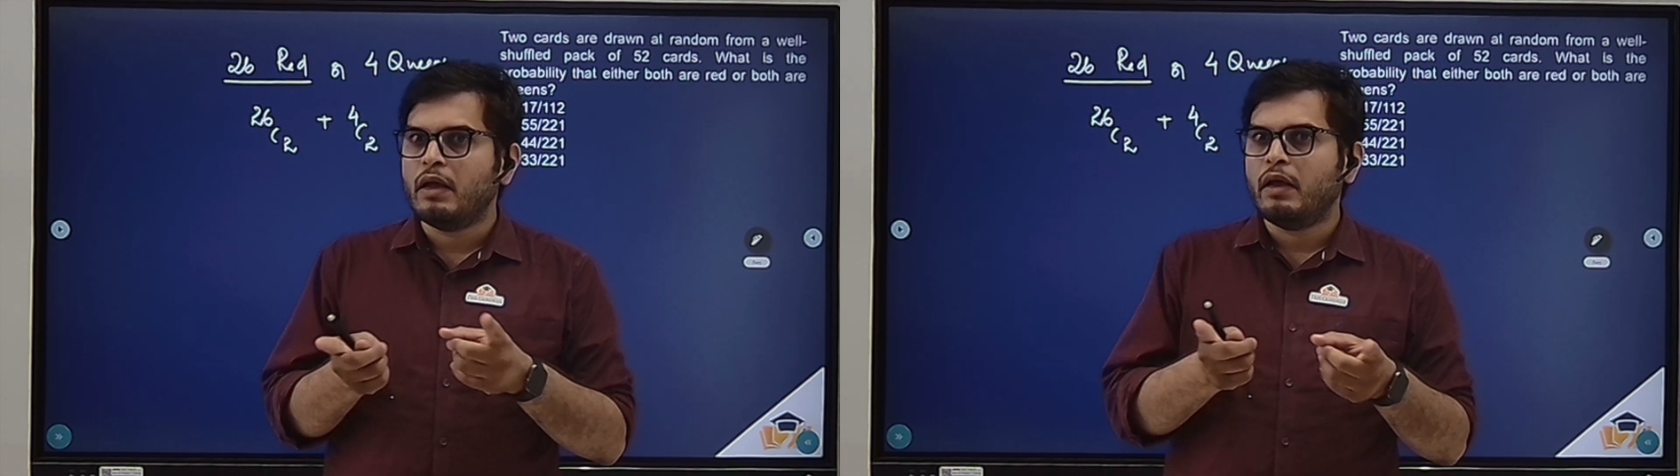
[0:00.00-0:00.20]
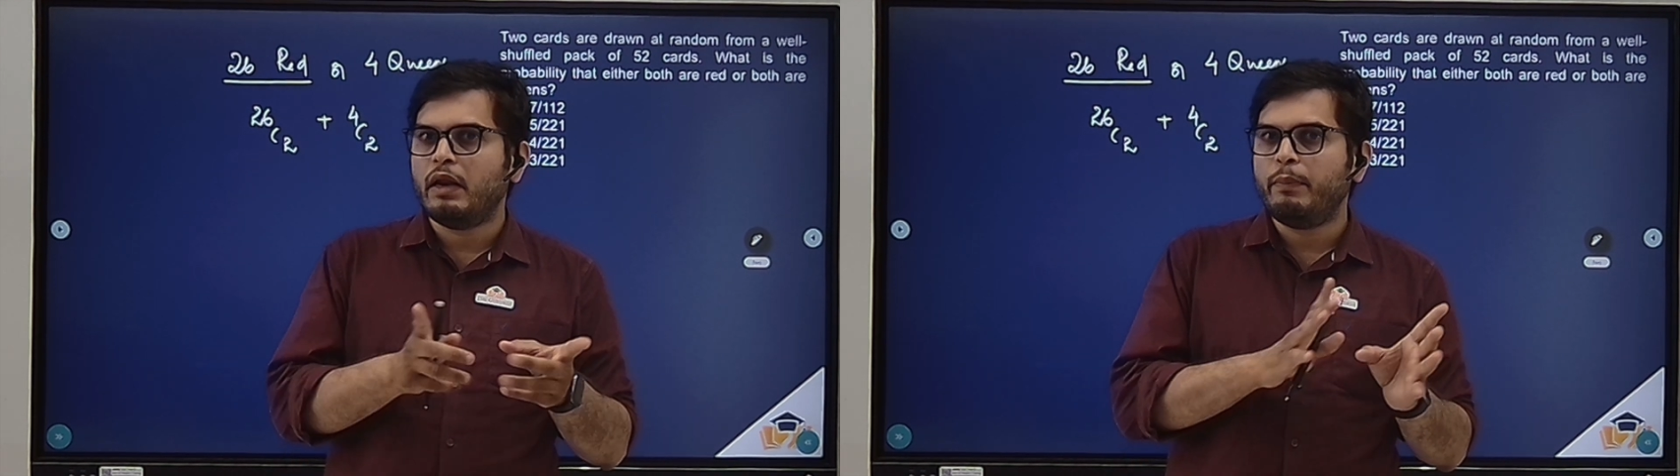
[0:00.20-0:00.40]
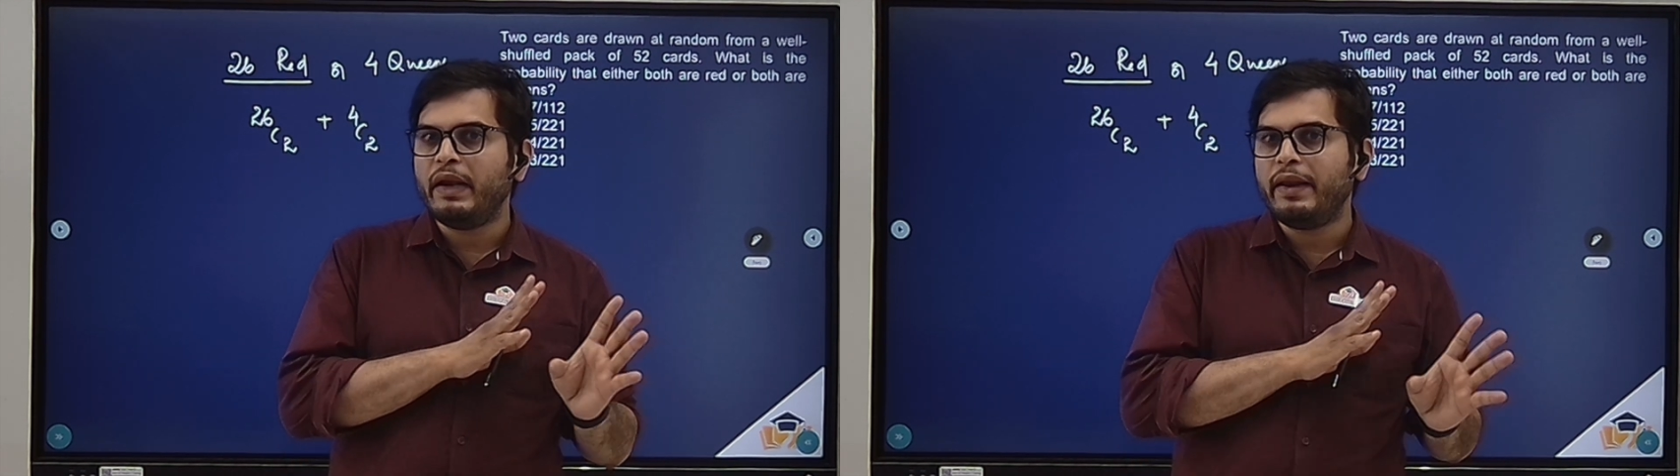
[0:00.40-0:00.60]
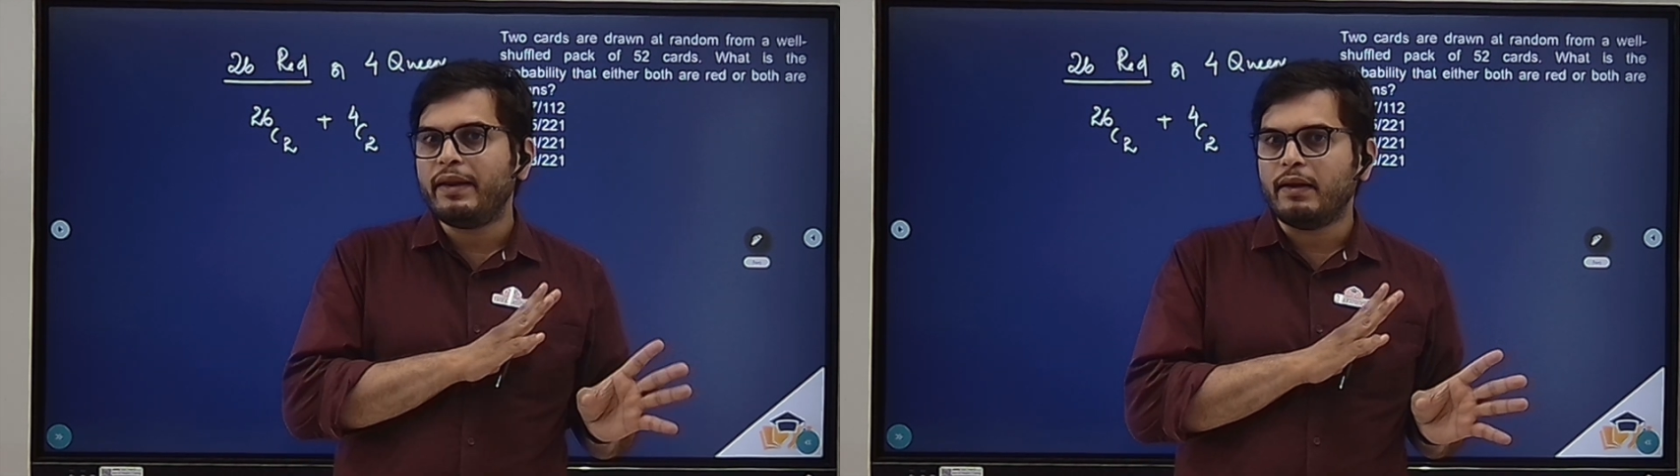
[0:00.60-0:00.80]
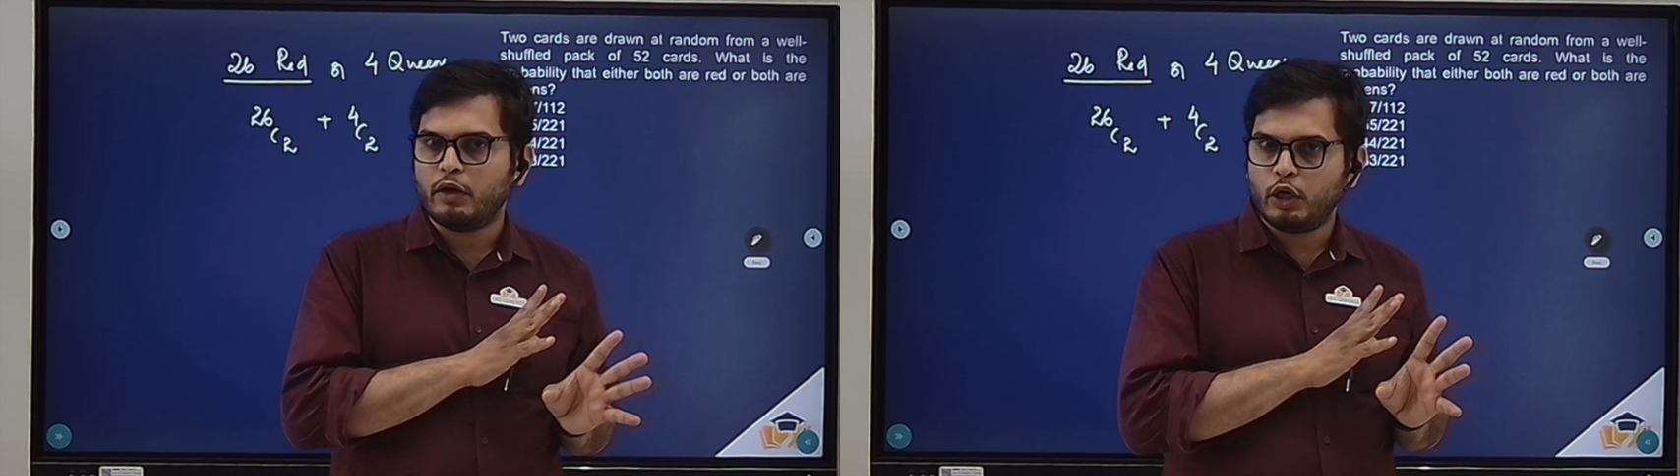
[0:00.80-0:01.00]

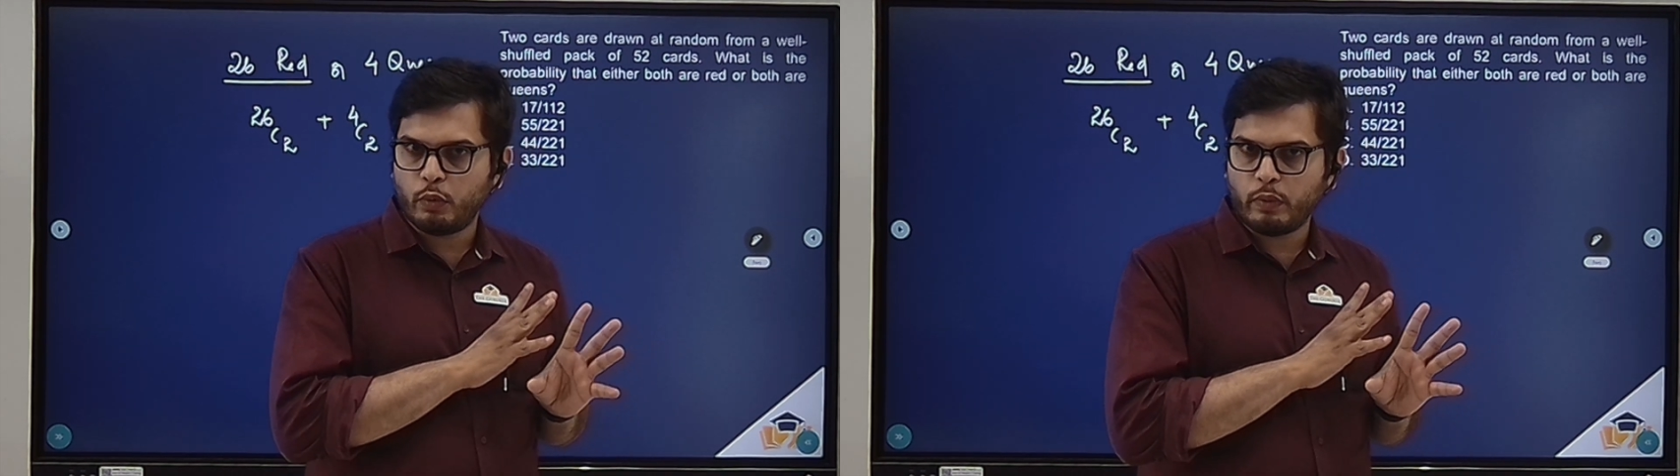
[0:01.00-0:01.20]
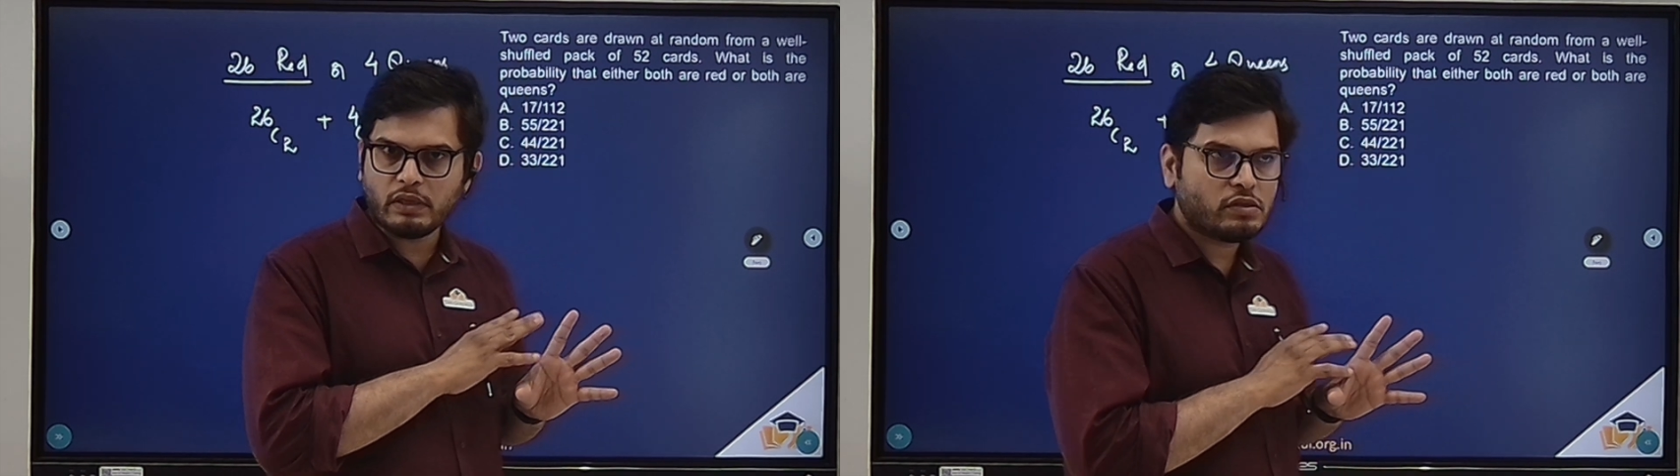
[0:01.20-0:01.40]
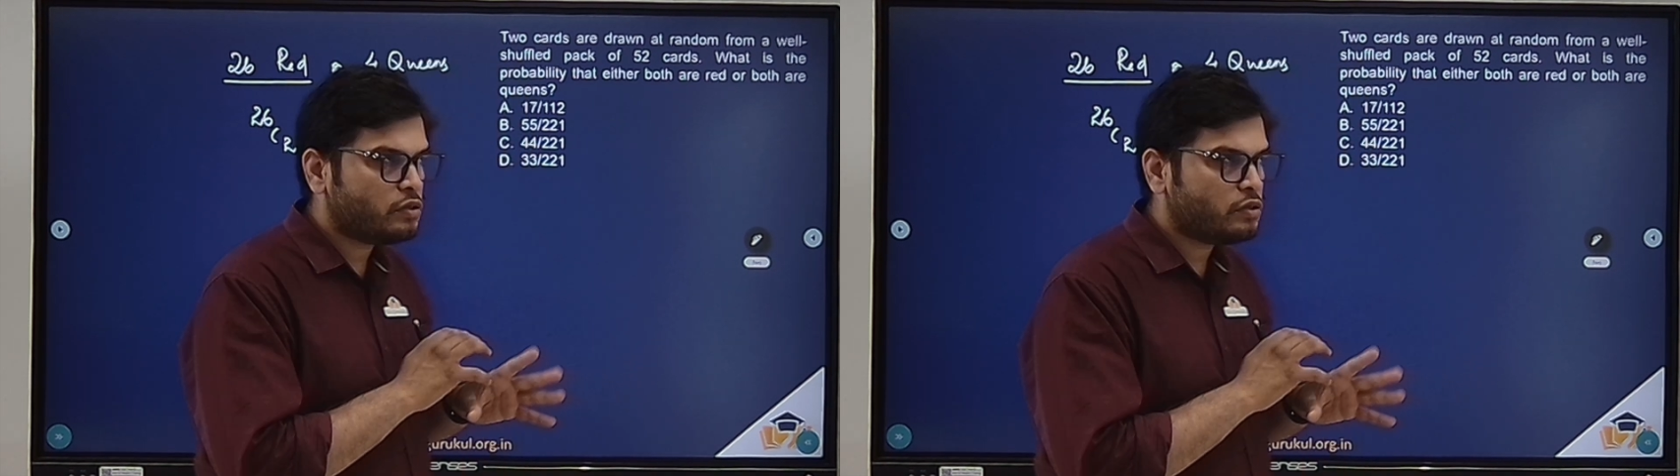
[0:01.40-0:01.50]
repeating twice,